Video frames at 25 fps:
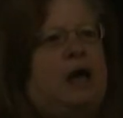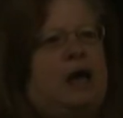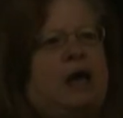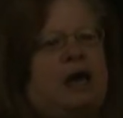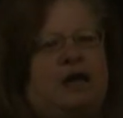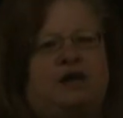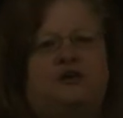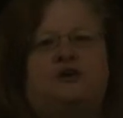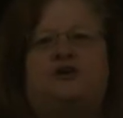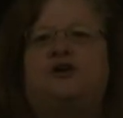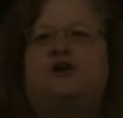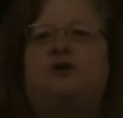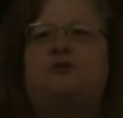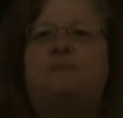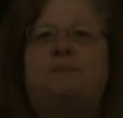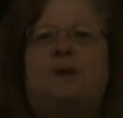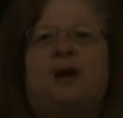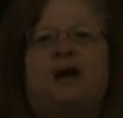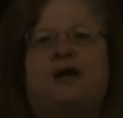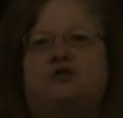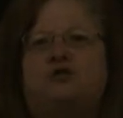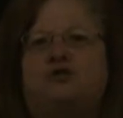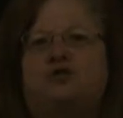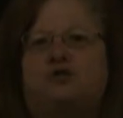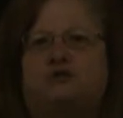And guilt by
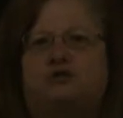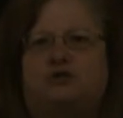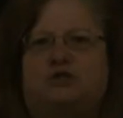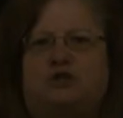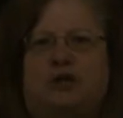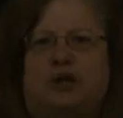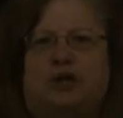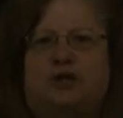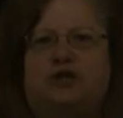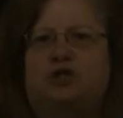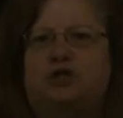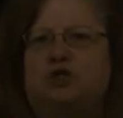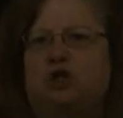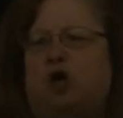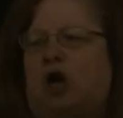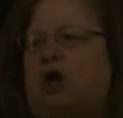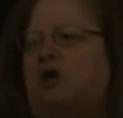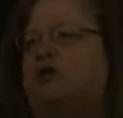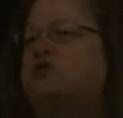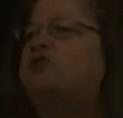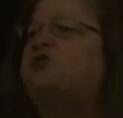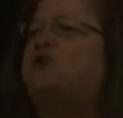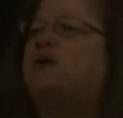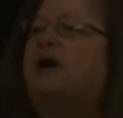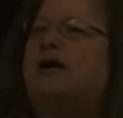association
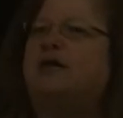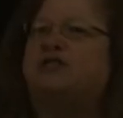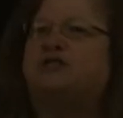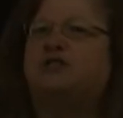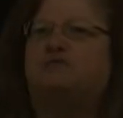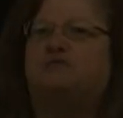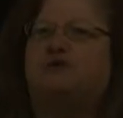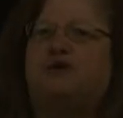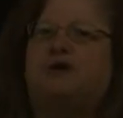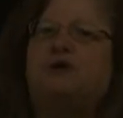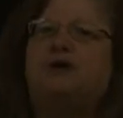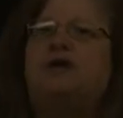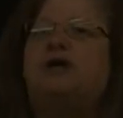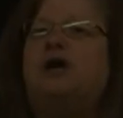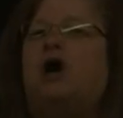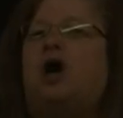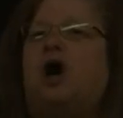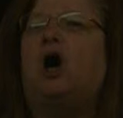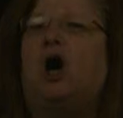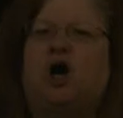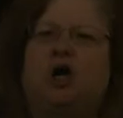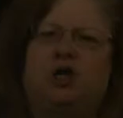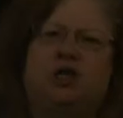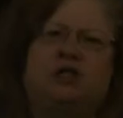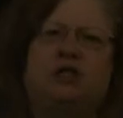also has a very
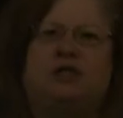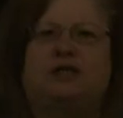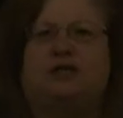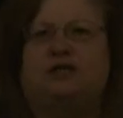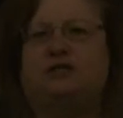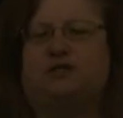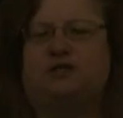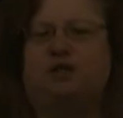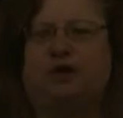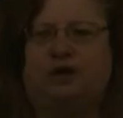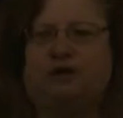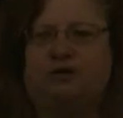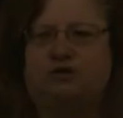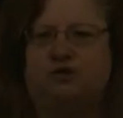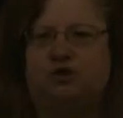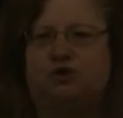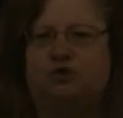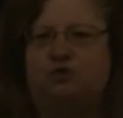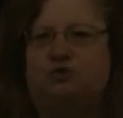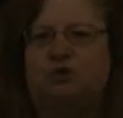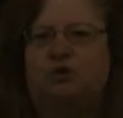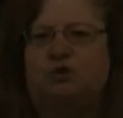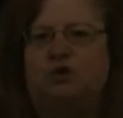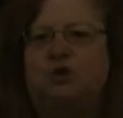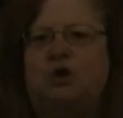ugly side
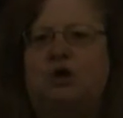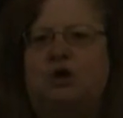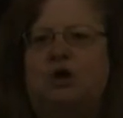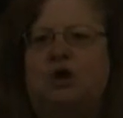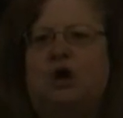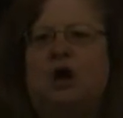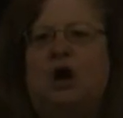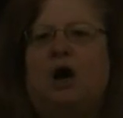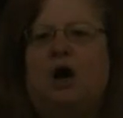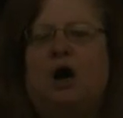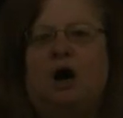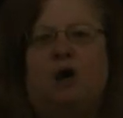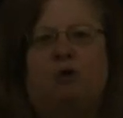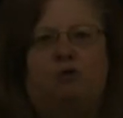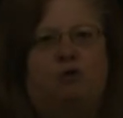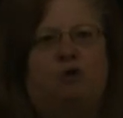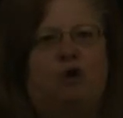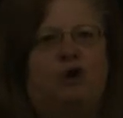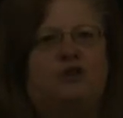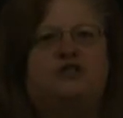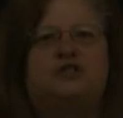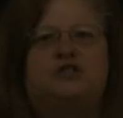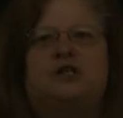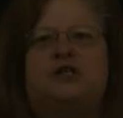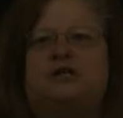to it, uh,
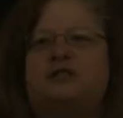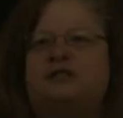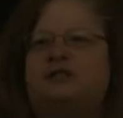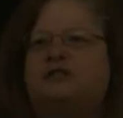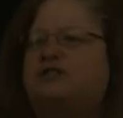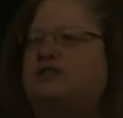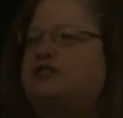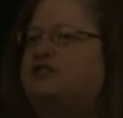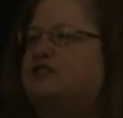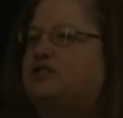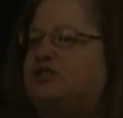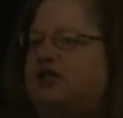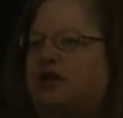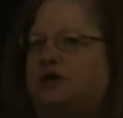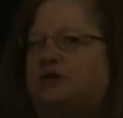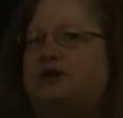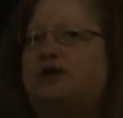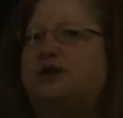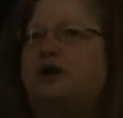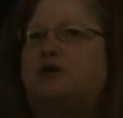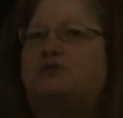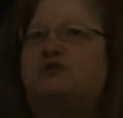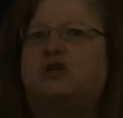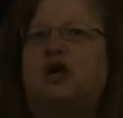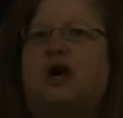which is the
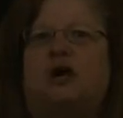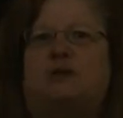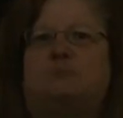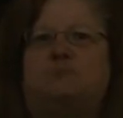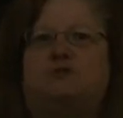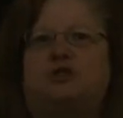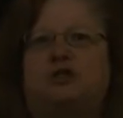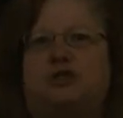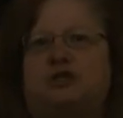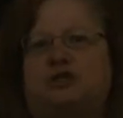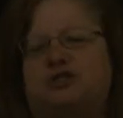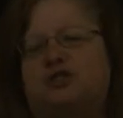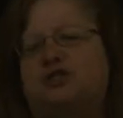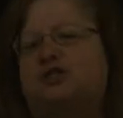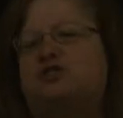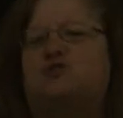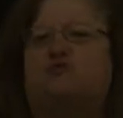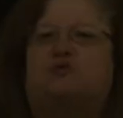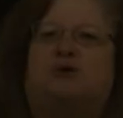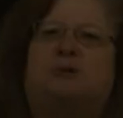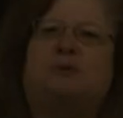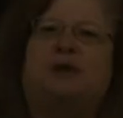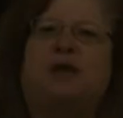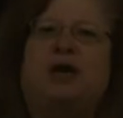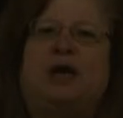stereotypes and the
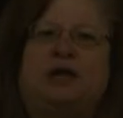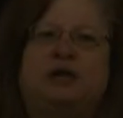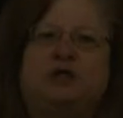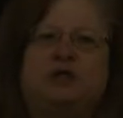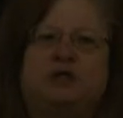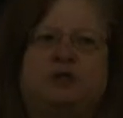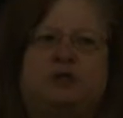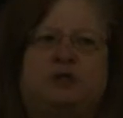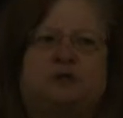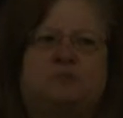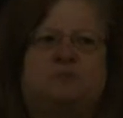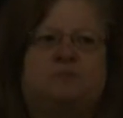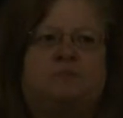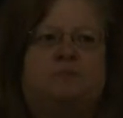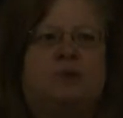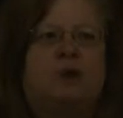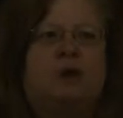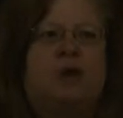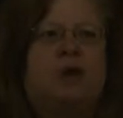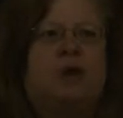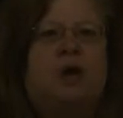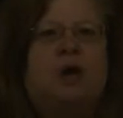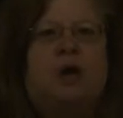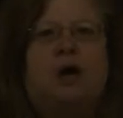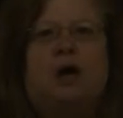discrimination.
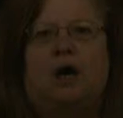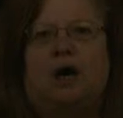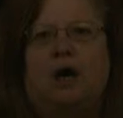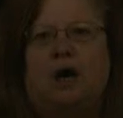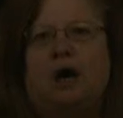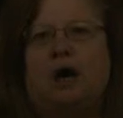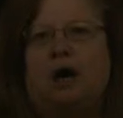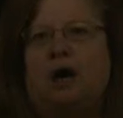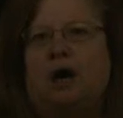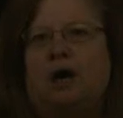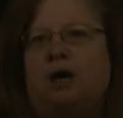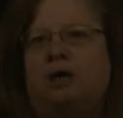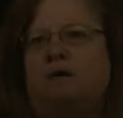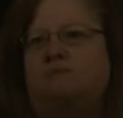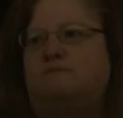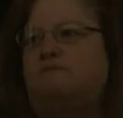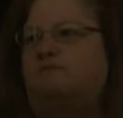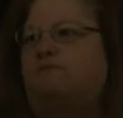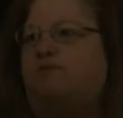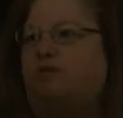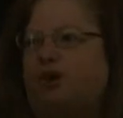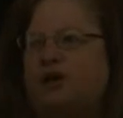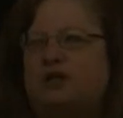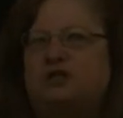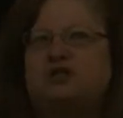Uh,
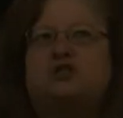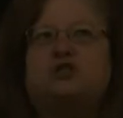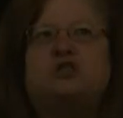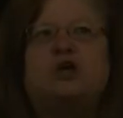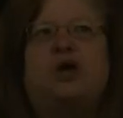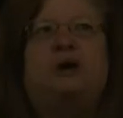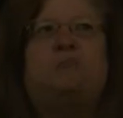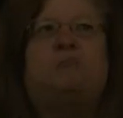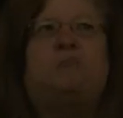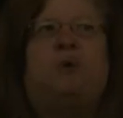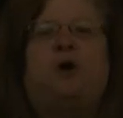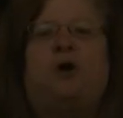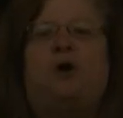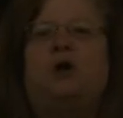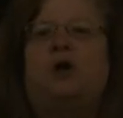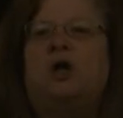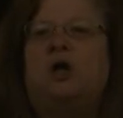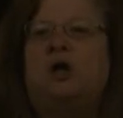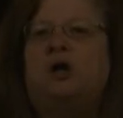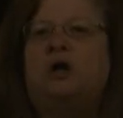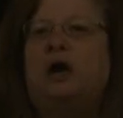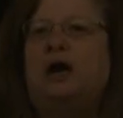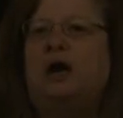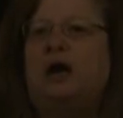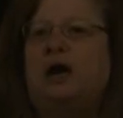for example,
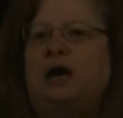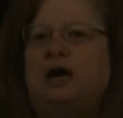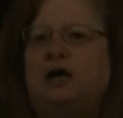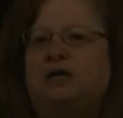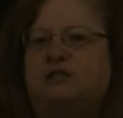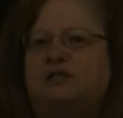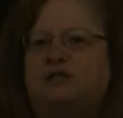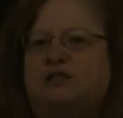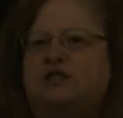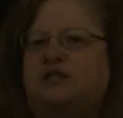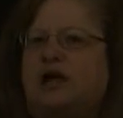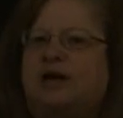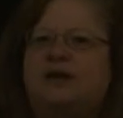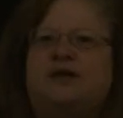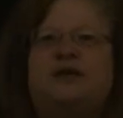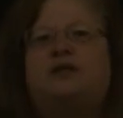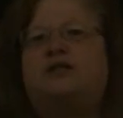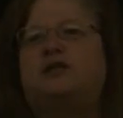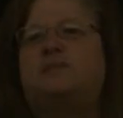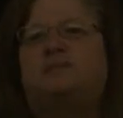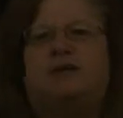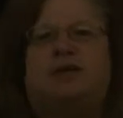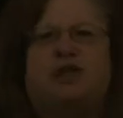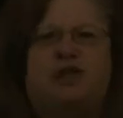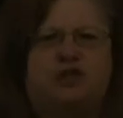uh, deciding
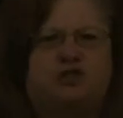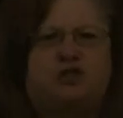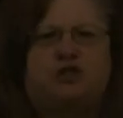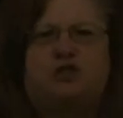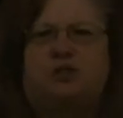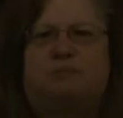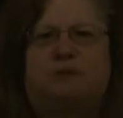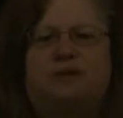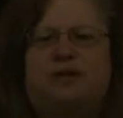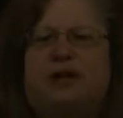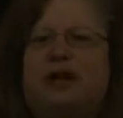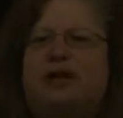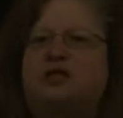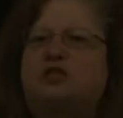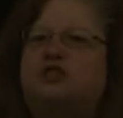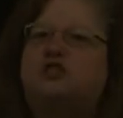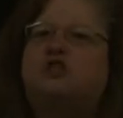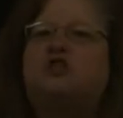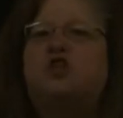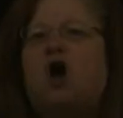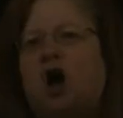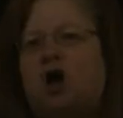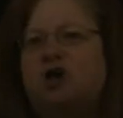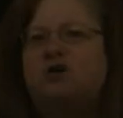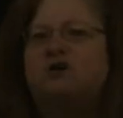that because somebody has
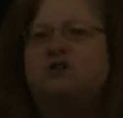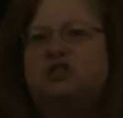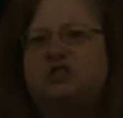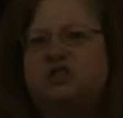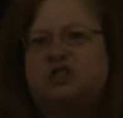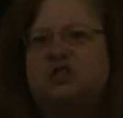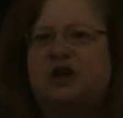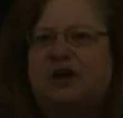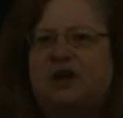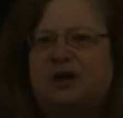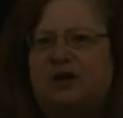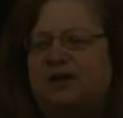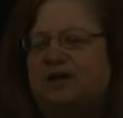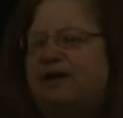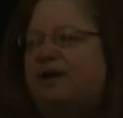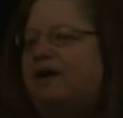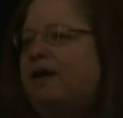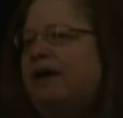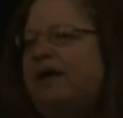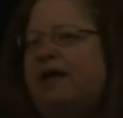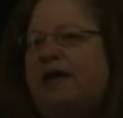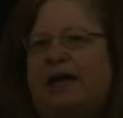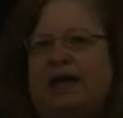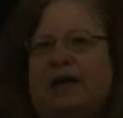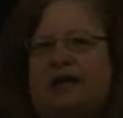dark skin
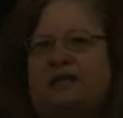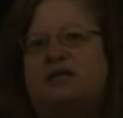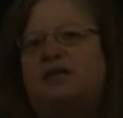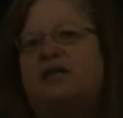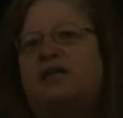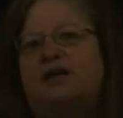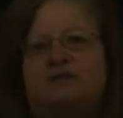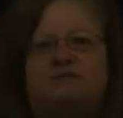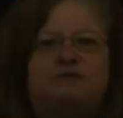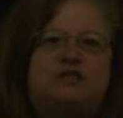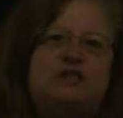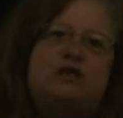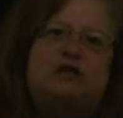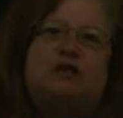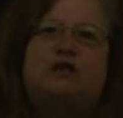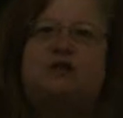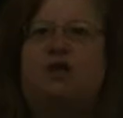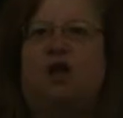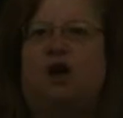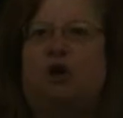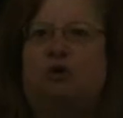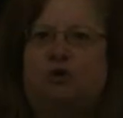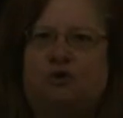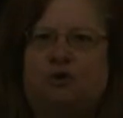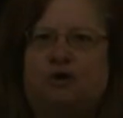and lives in a
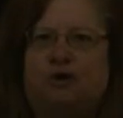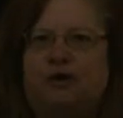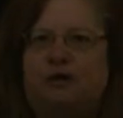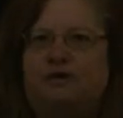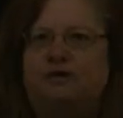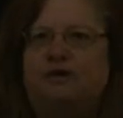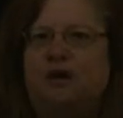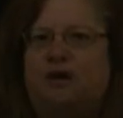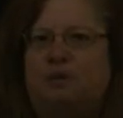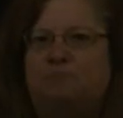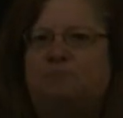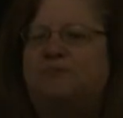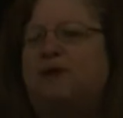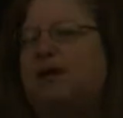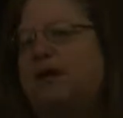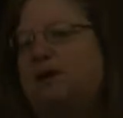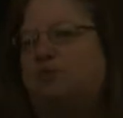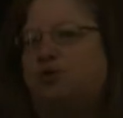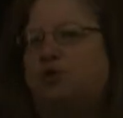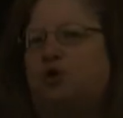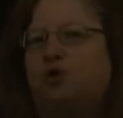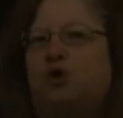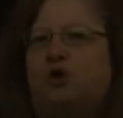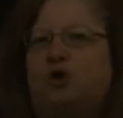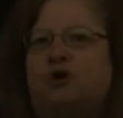lower income
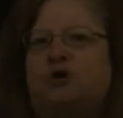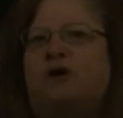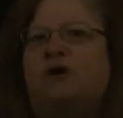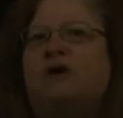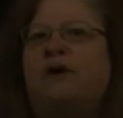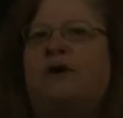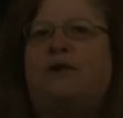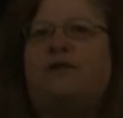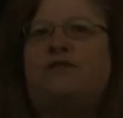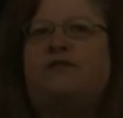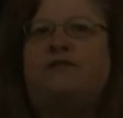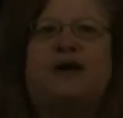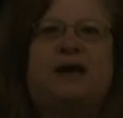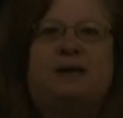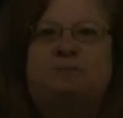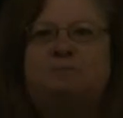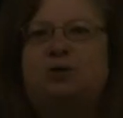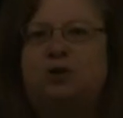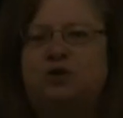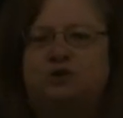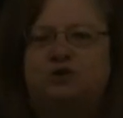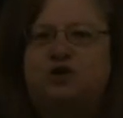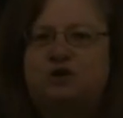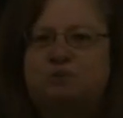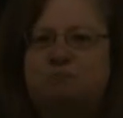neighborhood, that
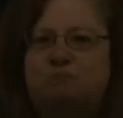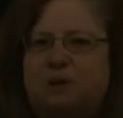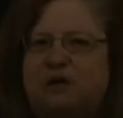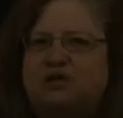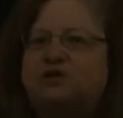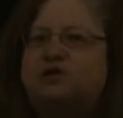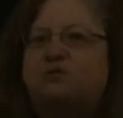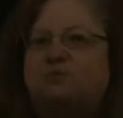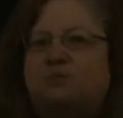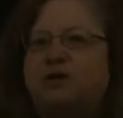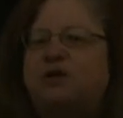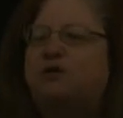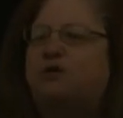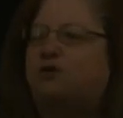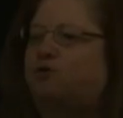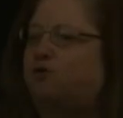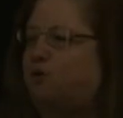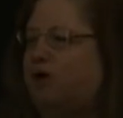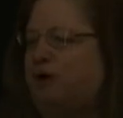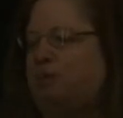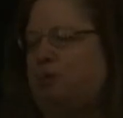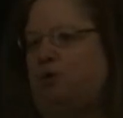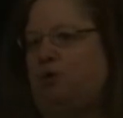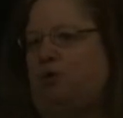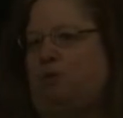person must be a
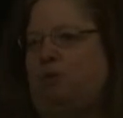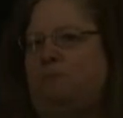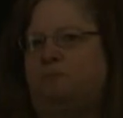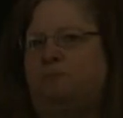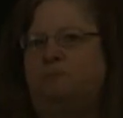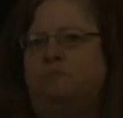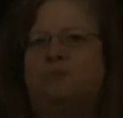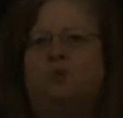criminal